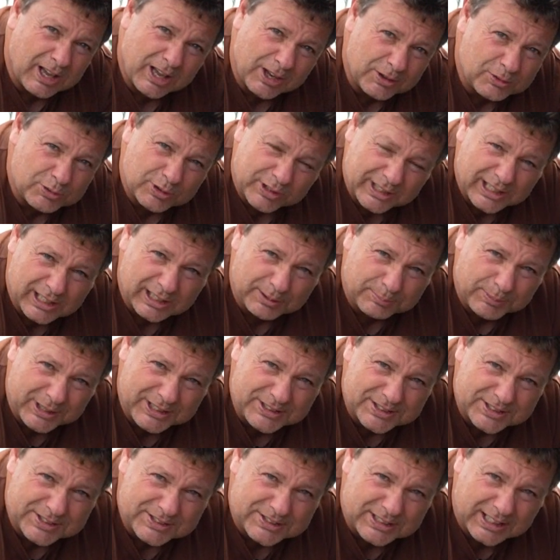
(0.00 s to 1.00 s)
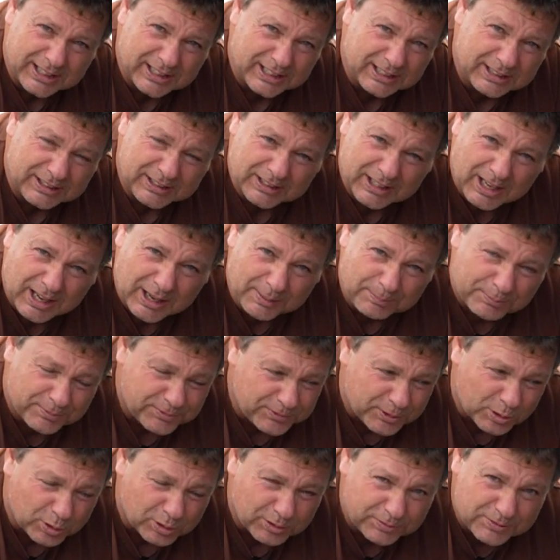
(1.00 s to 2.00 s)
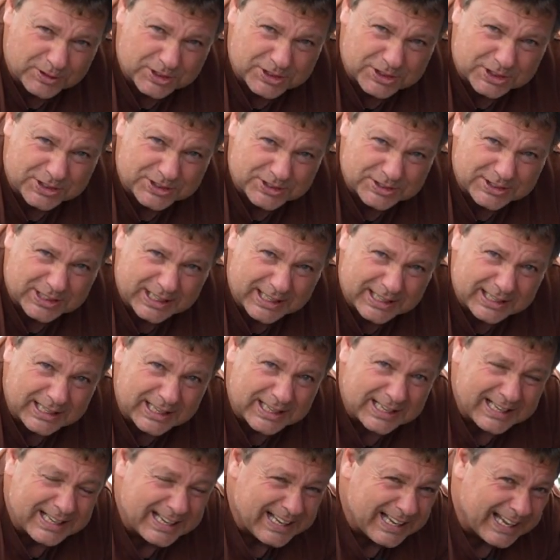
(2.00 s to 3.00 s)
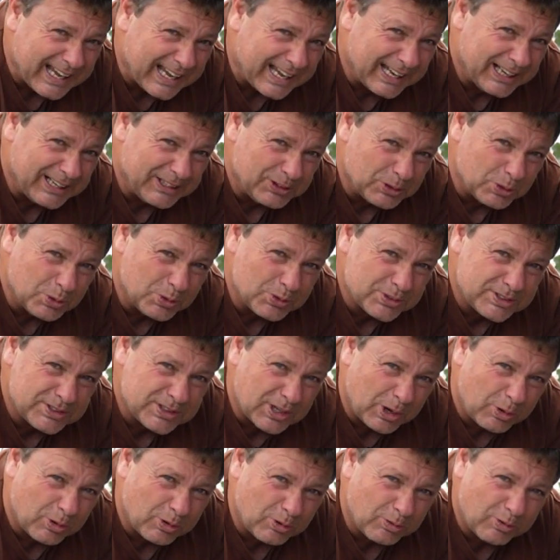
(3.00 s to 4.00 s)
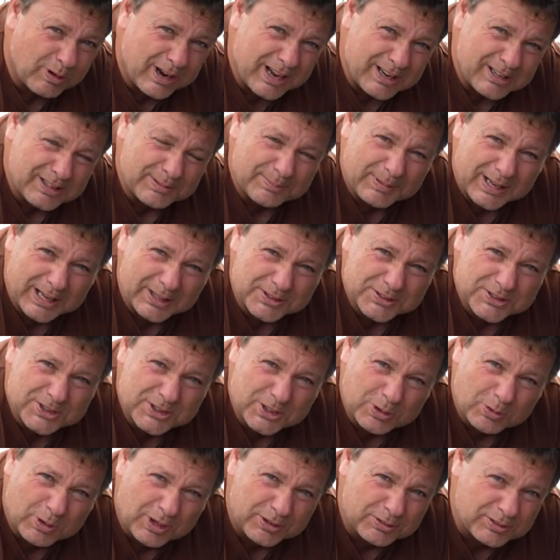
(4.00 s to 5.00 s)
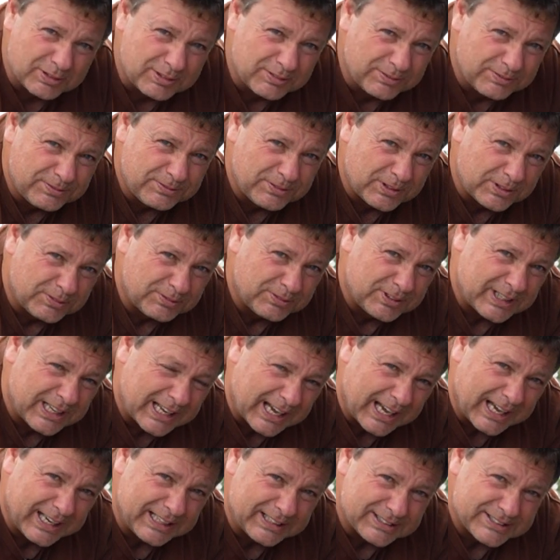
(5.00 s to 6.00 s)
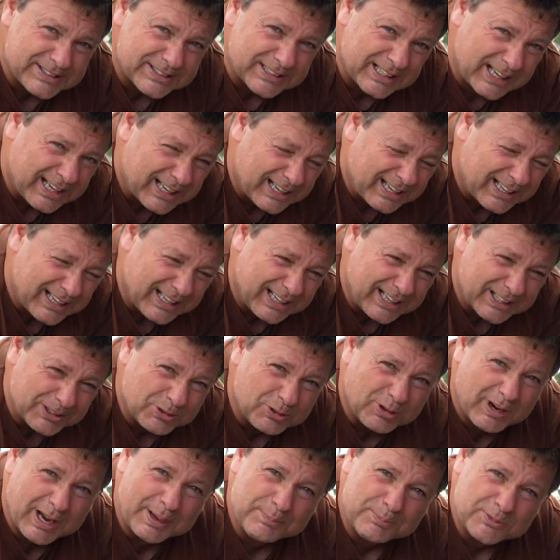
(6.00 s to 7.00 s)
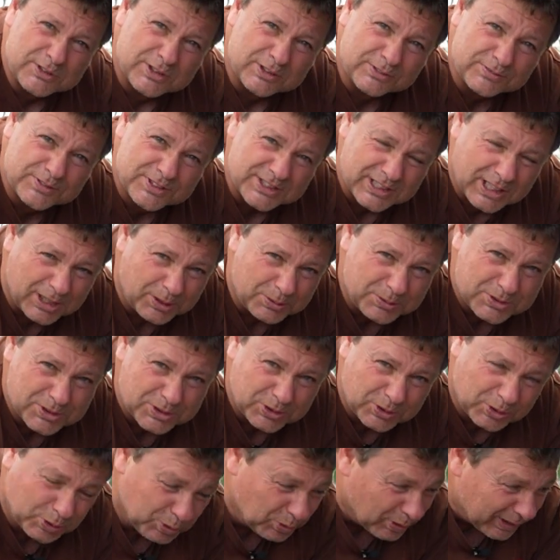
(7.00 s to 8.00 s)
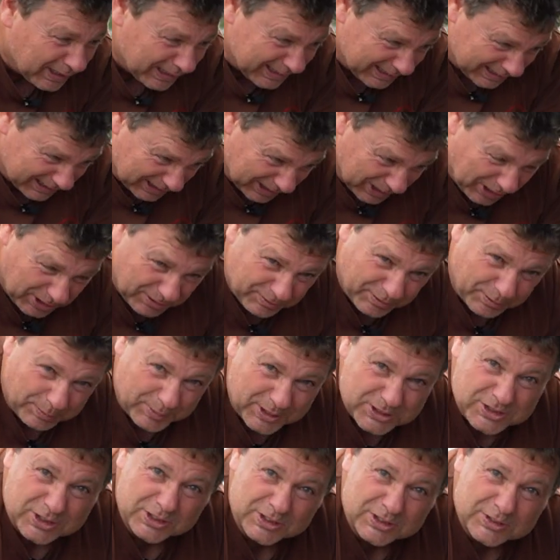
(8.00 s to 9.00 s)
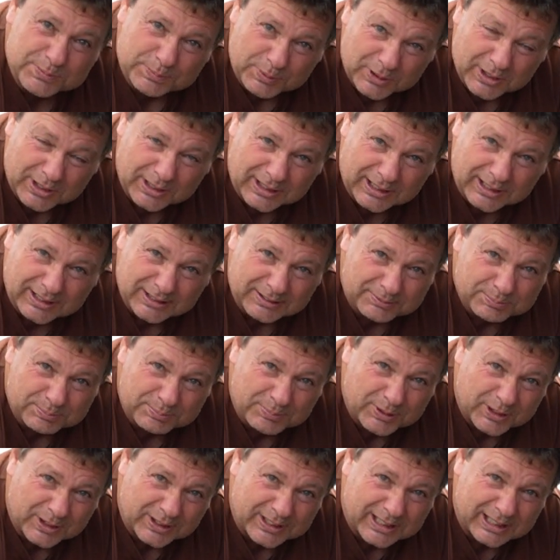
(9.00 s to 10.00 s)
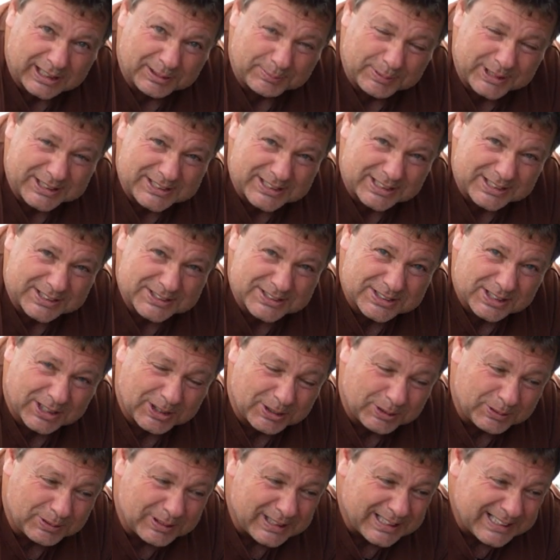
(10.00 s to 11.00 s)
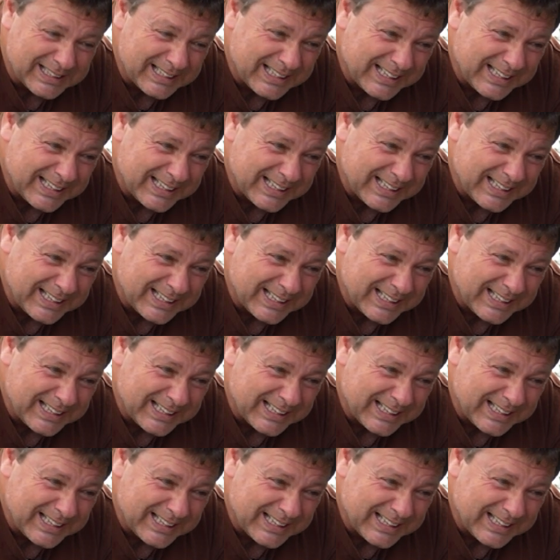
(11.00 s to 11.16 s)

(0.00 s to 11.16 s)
100 kilometres in fuel efficiency, and also around about 258 grams of CO2 of emissions per kilometre. So